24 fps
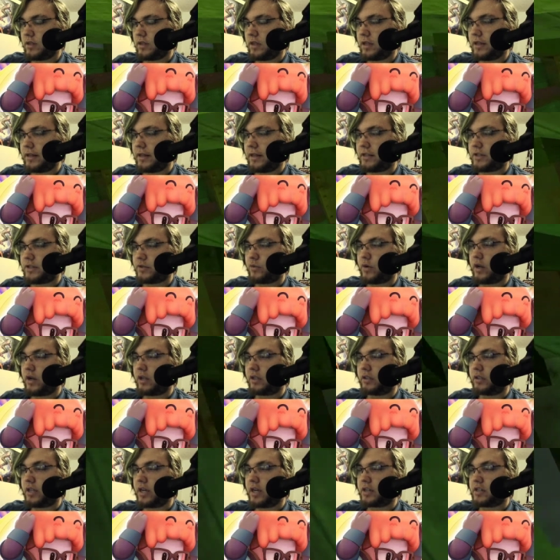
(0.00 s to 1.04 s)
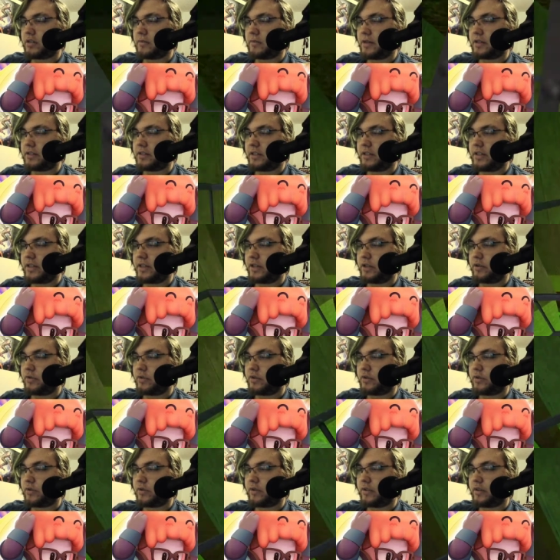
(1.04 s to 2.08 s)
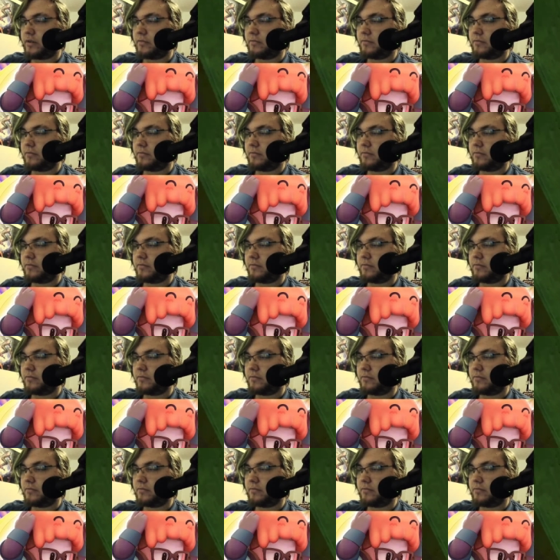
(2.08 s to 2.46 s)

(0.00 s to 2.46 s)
It is well documented that you adore them.